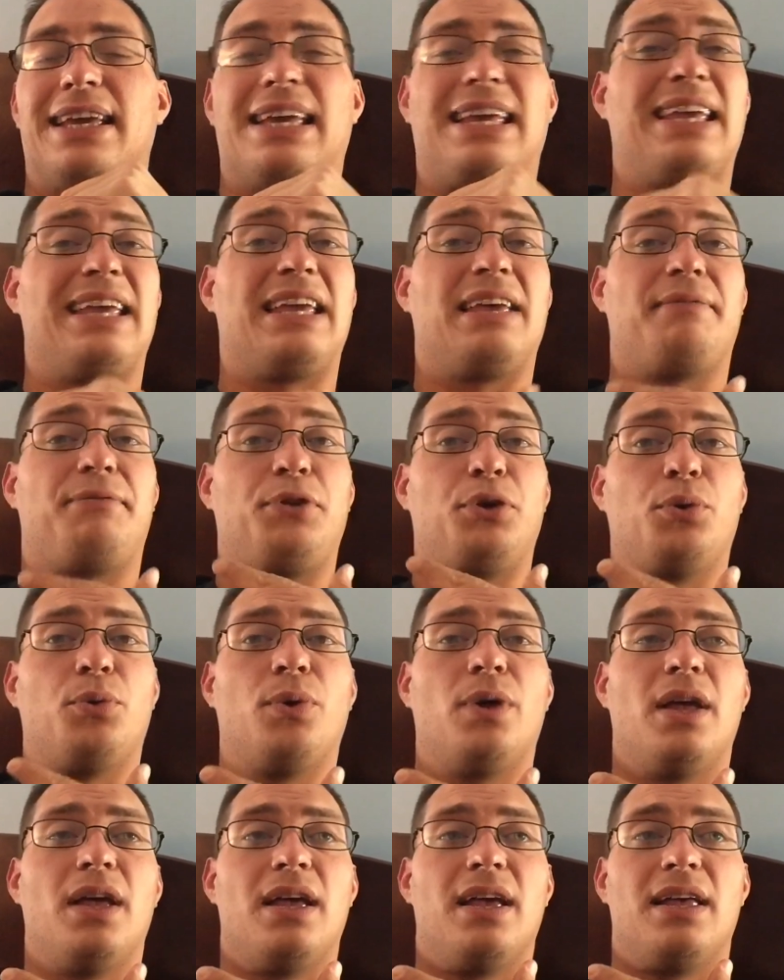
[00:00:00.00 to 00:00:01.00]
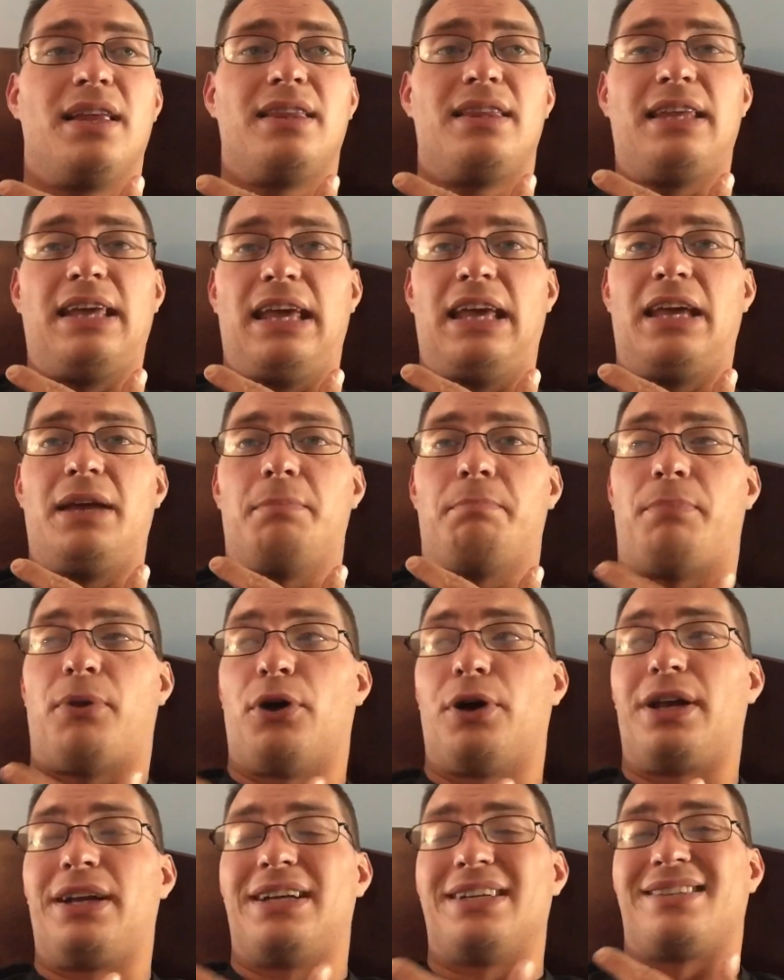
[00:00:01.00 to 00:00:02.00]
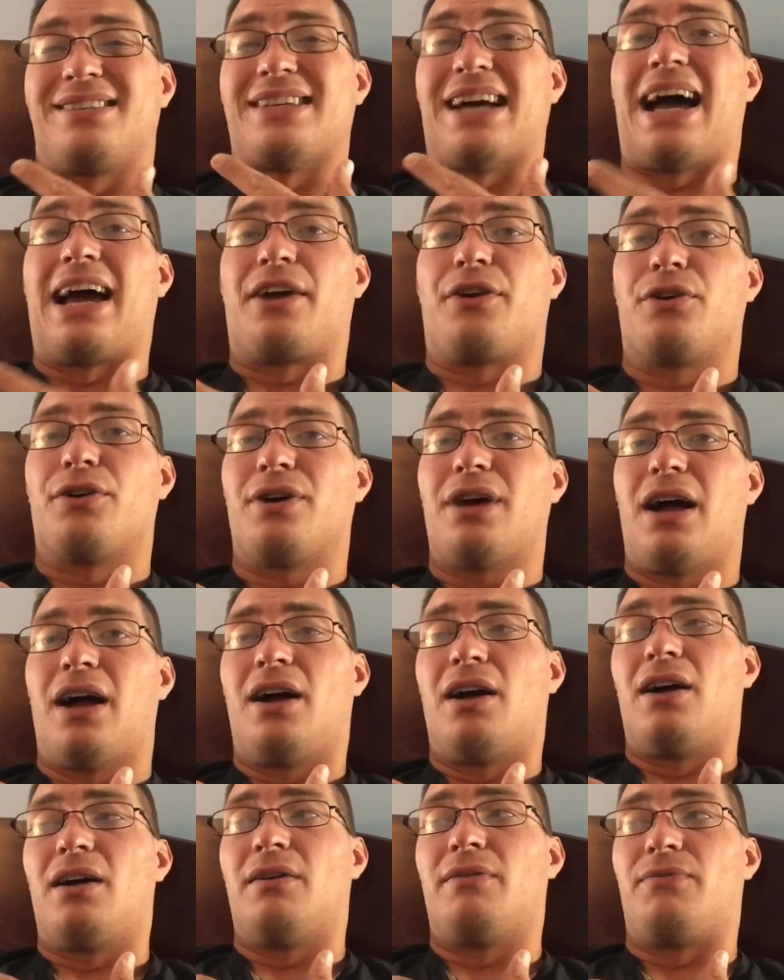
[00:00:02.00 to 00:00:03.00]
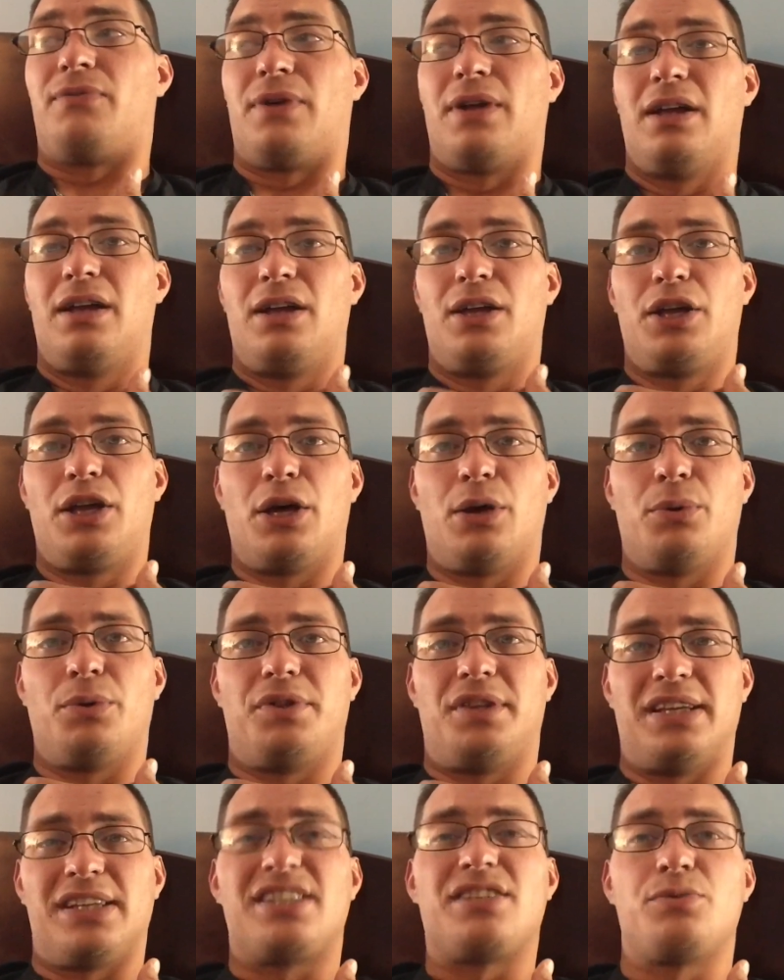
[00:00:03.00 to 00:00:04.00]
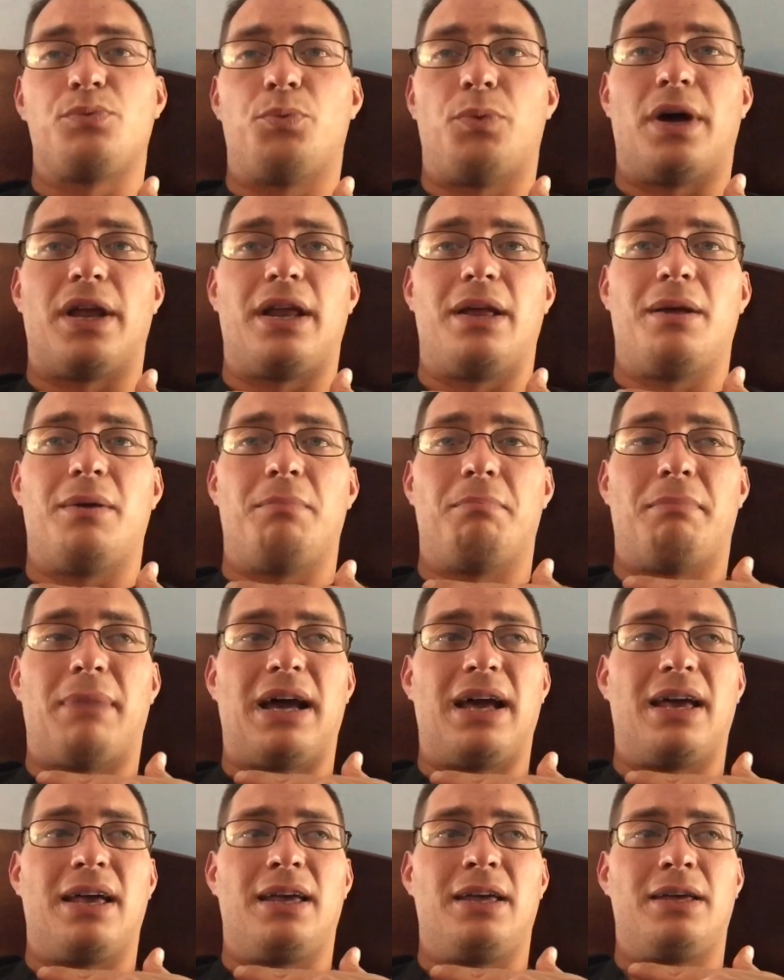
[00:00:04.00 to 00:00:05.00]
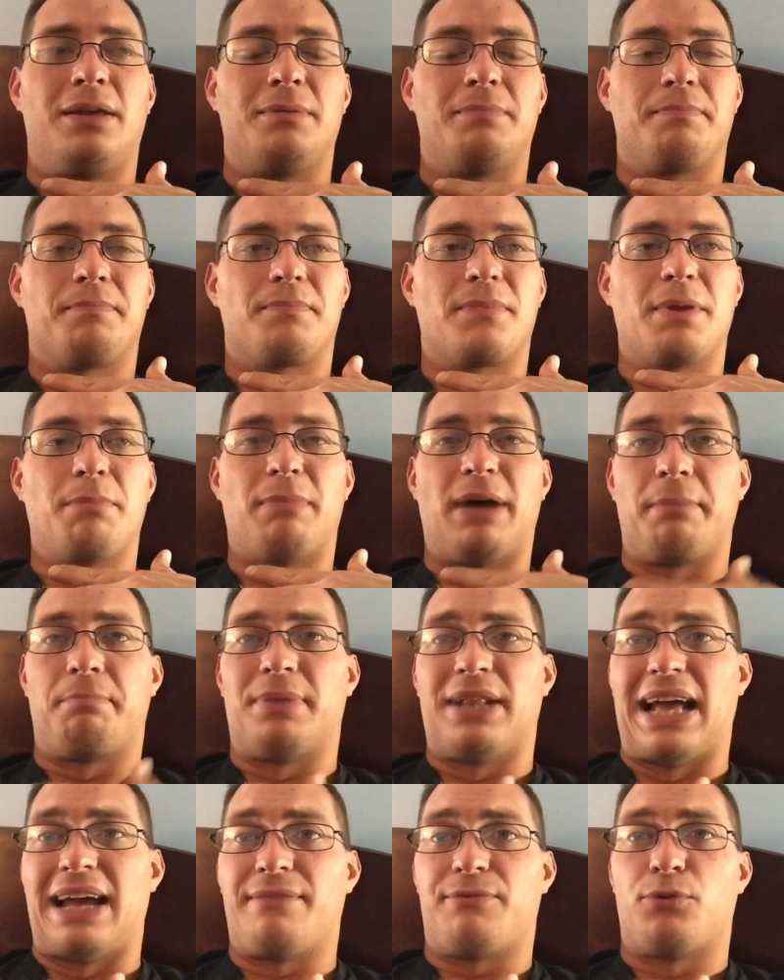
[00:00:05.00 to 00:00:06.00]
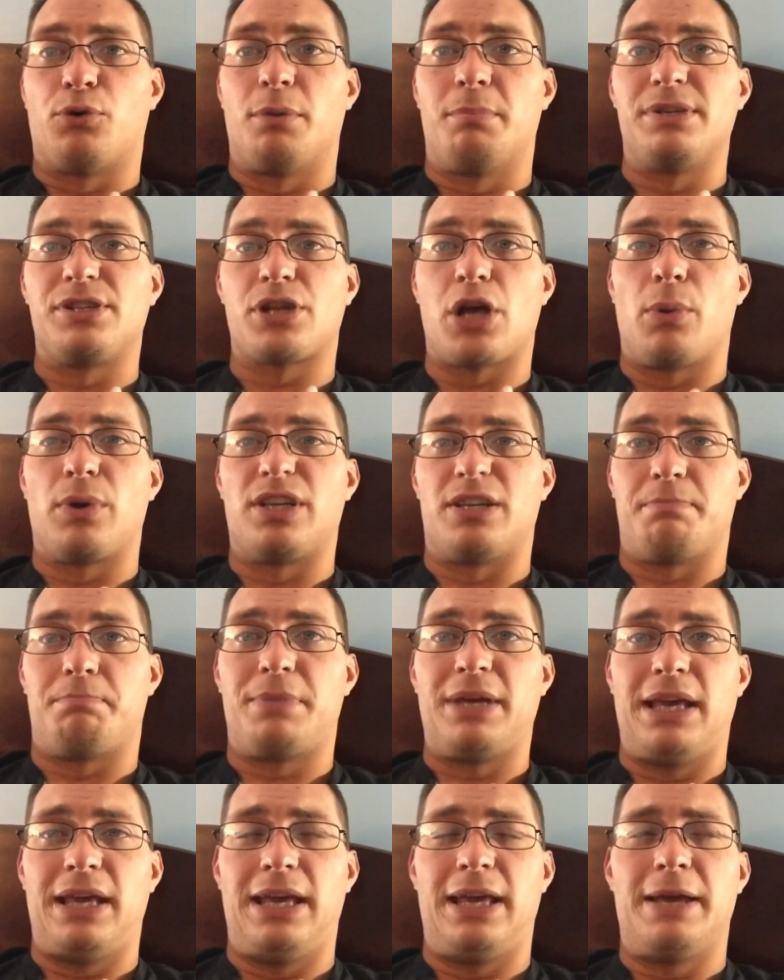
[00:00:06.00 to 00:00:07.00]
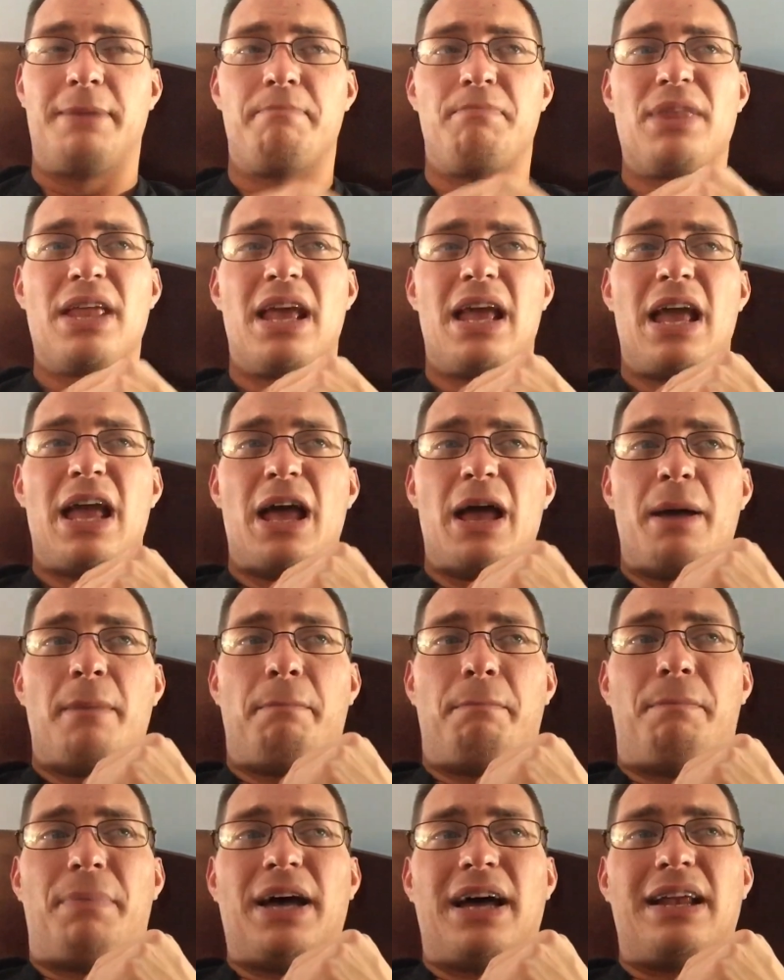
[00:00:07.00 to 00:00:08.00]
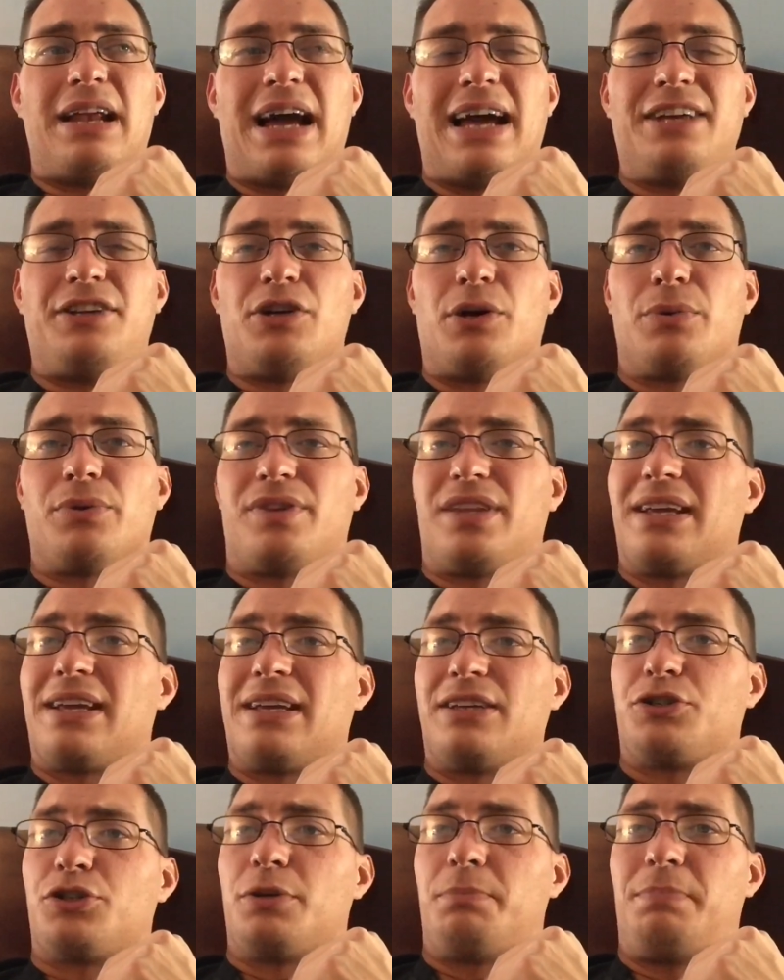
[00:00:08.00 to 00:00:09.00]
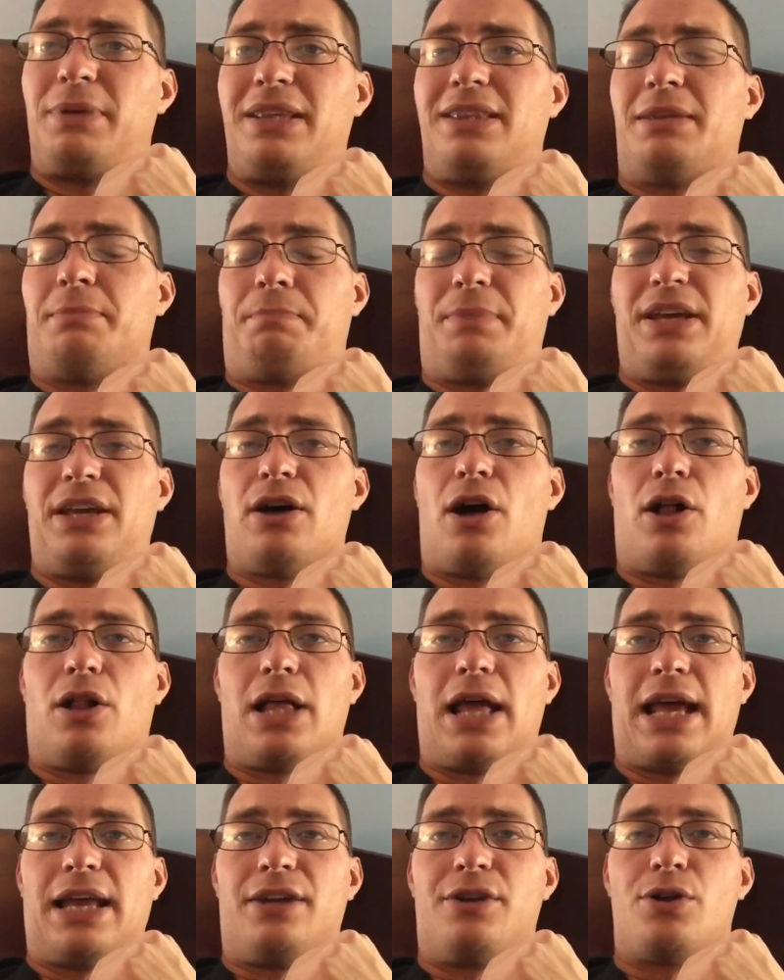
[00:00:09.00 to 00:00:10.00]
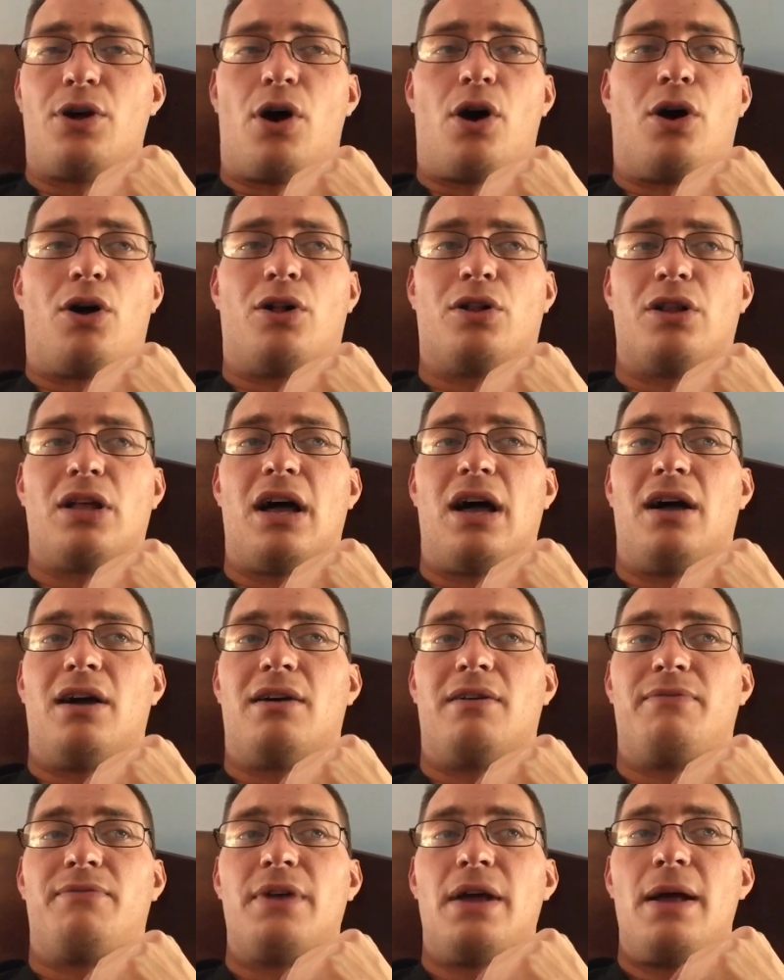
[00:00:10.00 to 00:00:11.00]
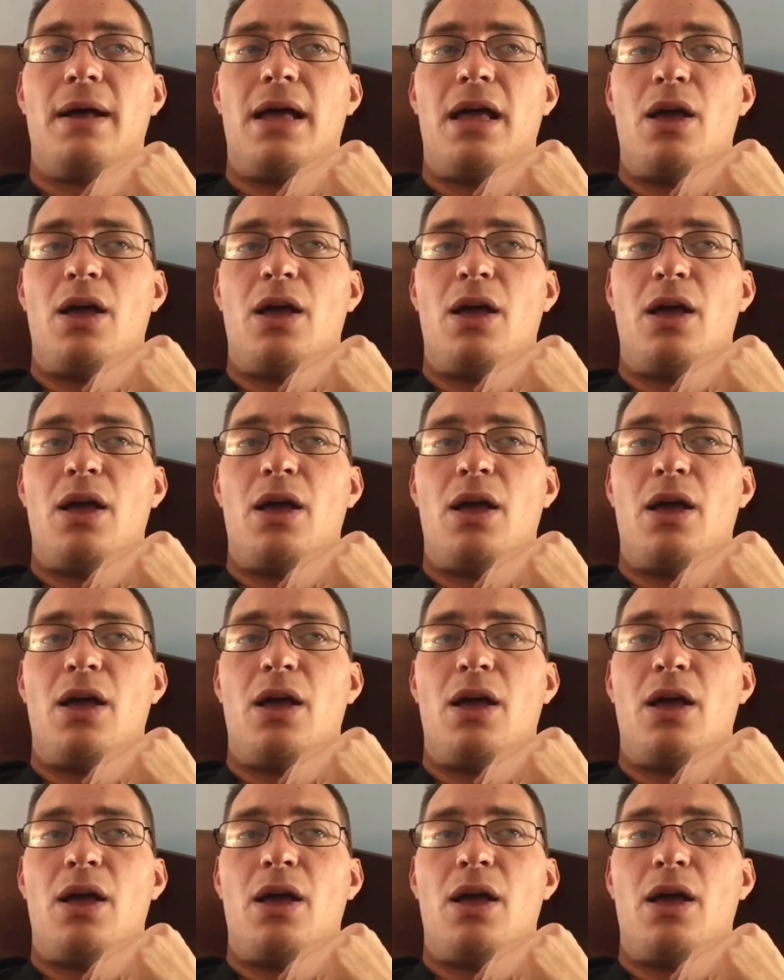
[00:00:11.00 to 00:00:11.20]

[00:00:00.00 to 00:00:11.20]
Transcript: it can give you the burning desire of, you know, this is what my platform is going to be. But I don't think it should be the be-all, end-all of